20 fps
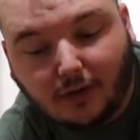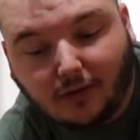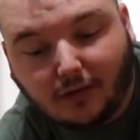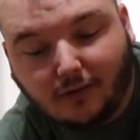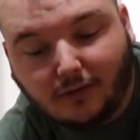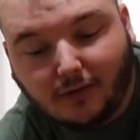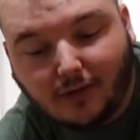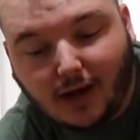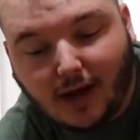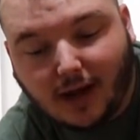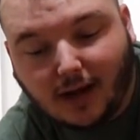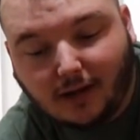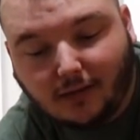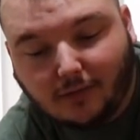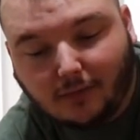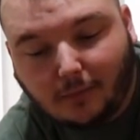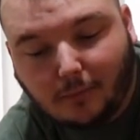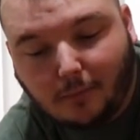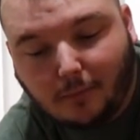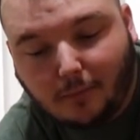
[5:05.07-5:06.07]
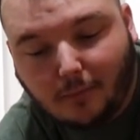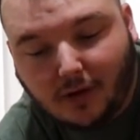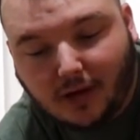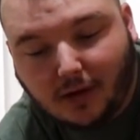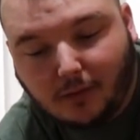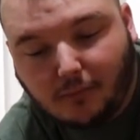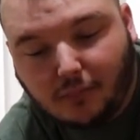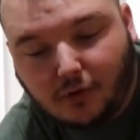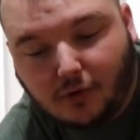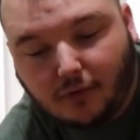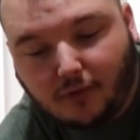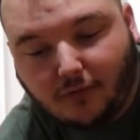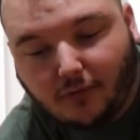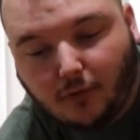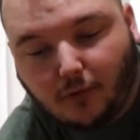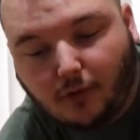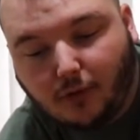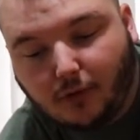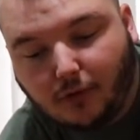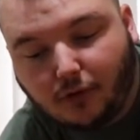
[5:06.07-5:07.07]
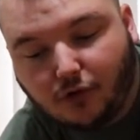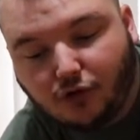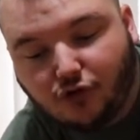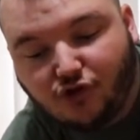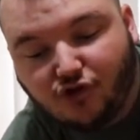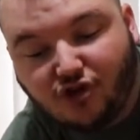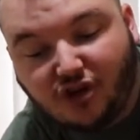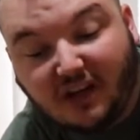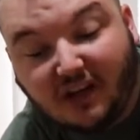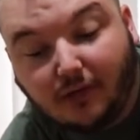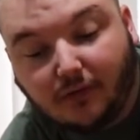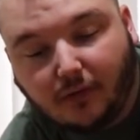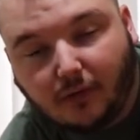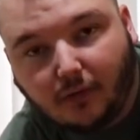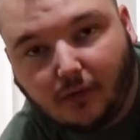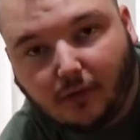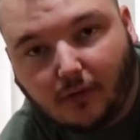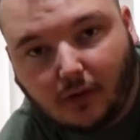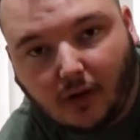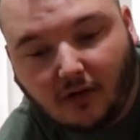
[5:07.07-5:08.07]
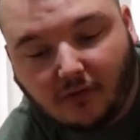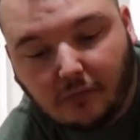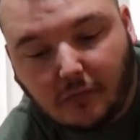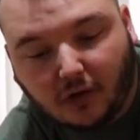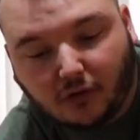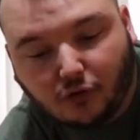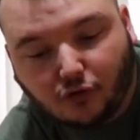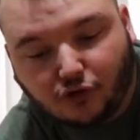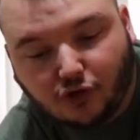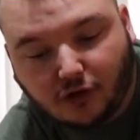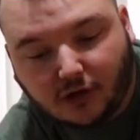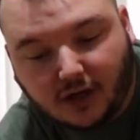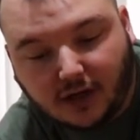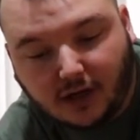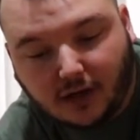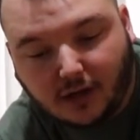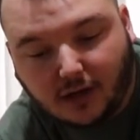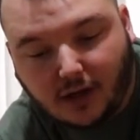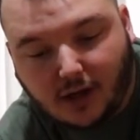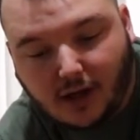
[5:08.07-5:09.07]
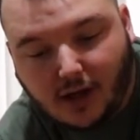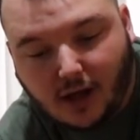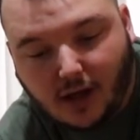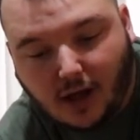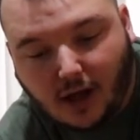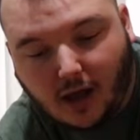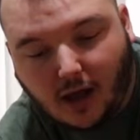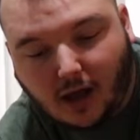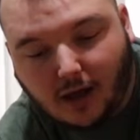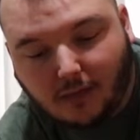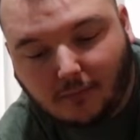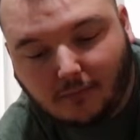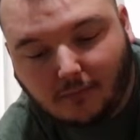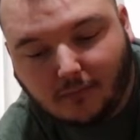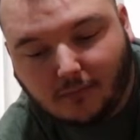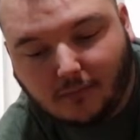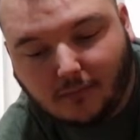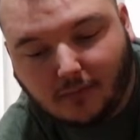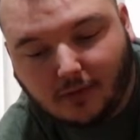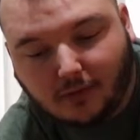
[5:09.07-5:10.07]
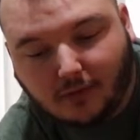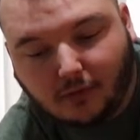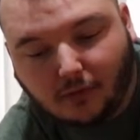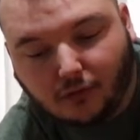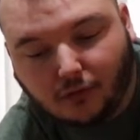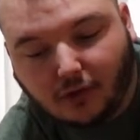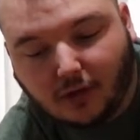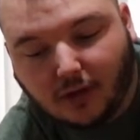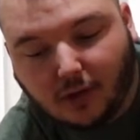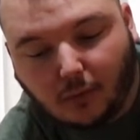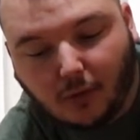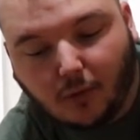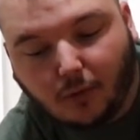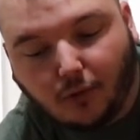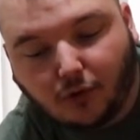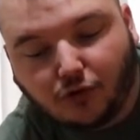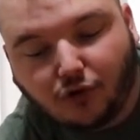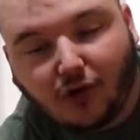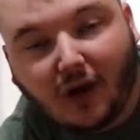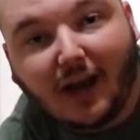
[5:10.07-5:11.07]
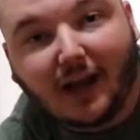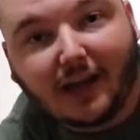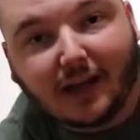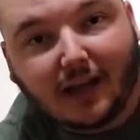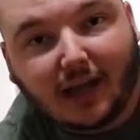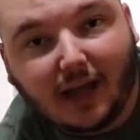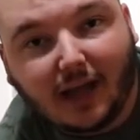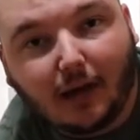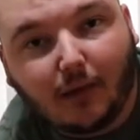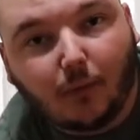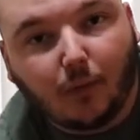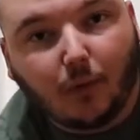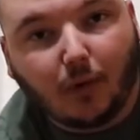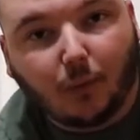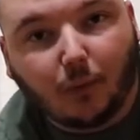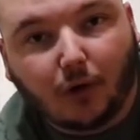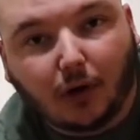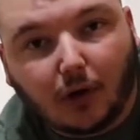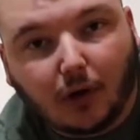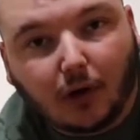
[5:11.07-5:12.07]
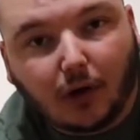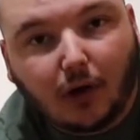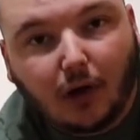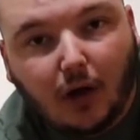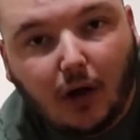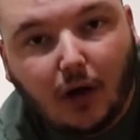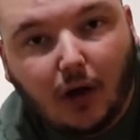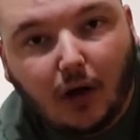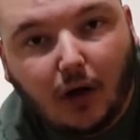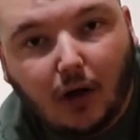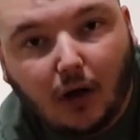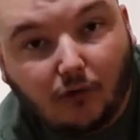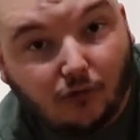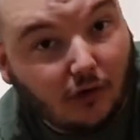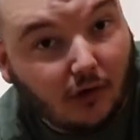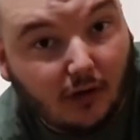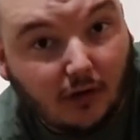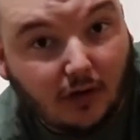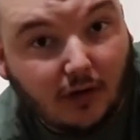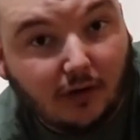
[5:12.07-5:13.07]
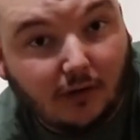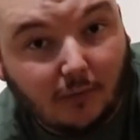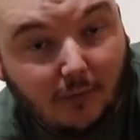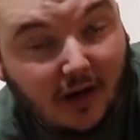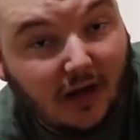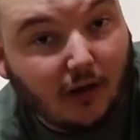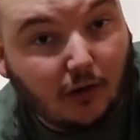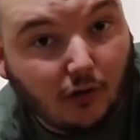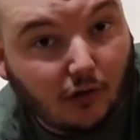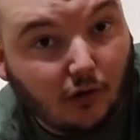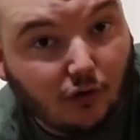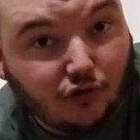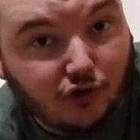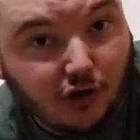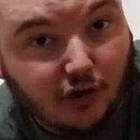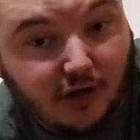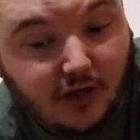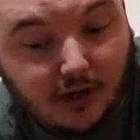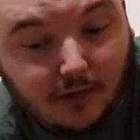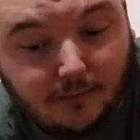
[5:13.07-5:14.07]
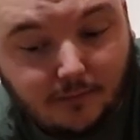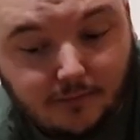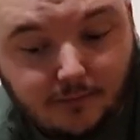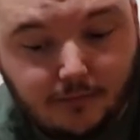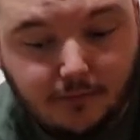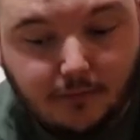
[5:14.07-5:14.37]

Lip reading: These nice, big, beautiful sheets of muscle jerky. This is really what we're trying to get when we're running these and making our own jerky.